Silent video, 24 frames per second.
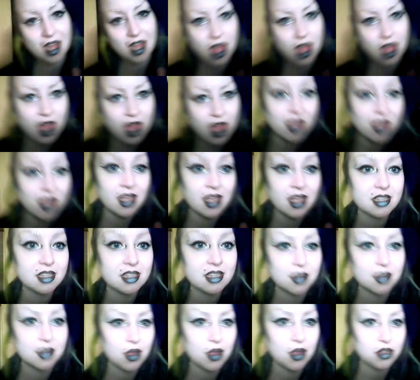I
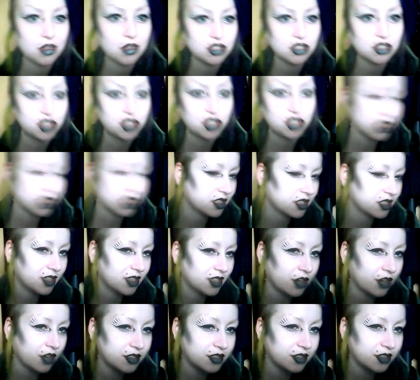had just
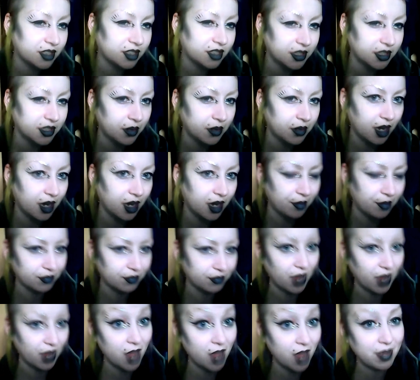gone to
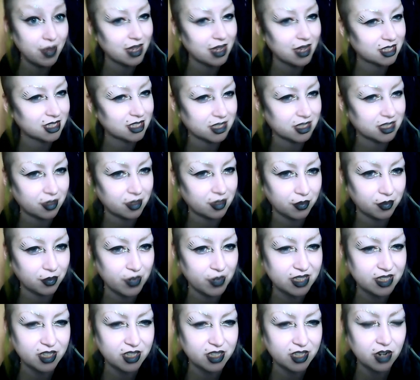IMAX a couple of
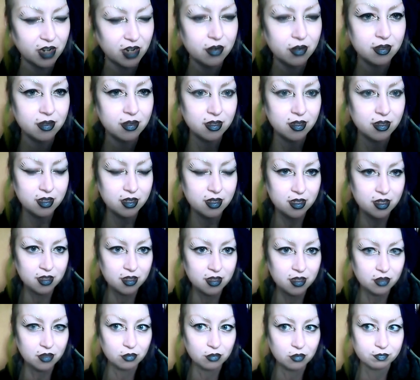weeks ago,
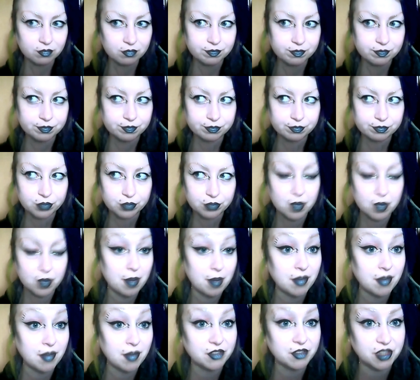probably about
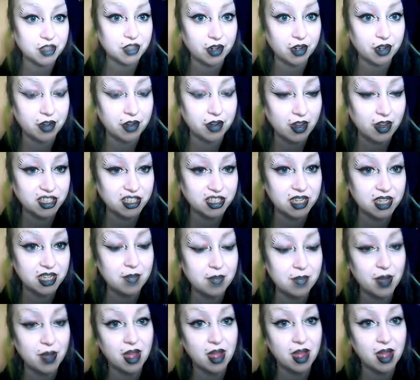a month or so ago now actually,
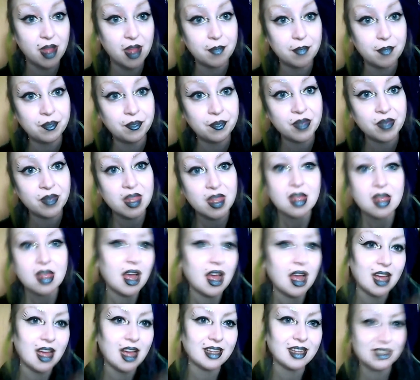but
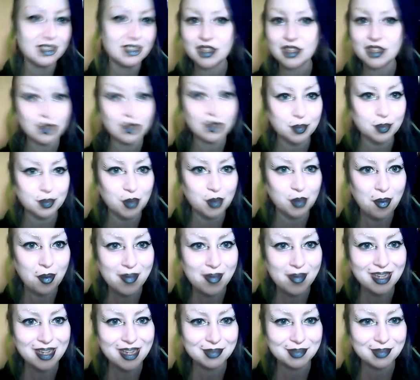I stocked up on all my
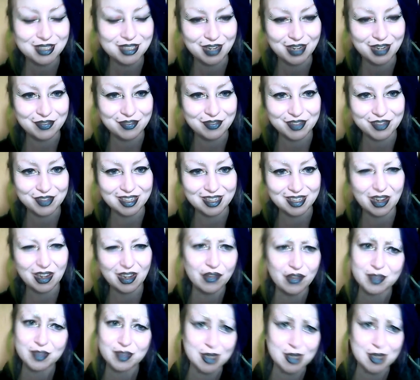makeup stuff and a lot of
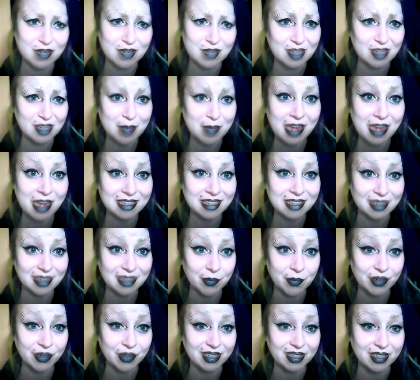the special effects palettes I
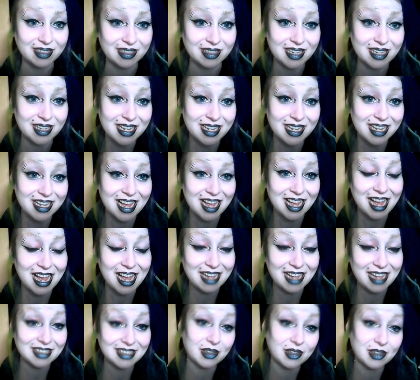wanted,
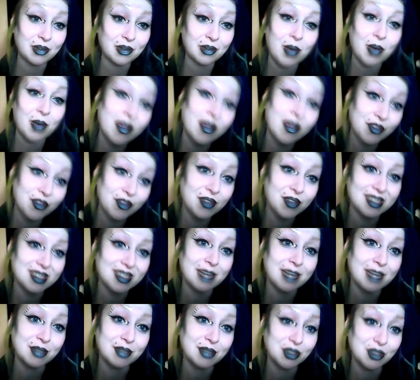and quite a few of the
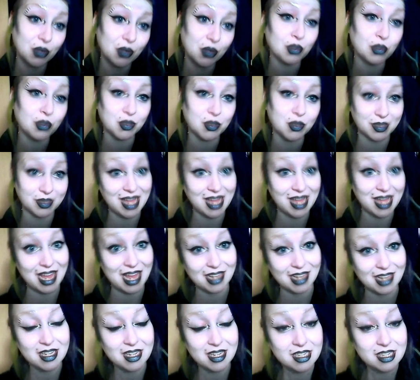same stalls were
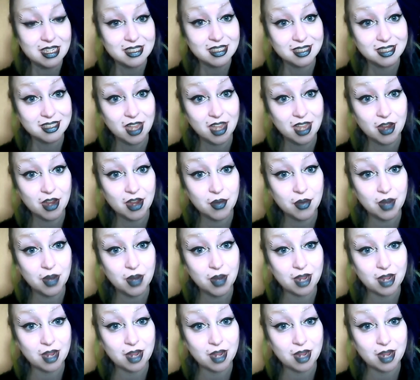there. So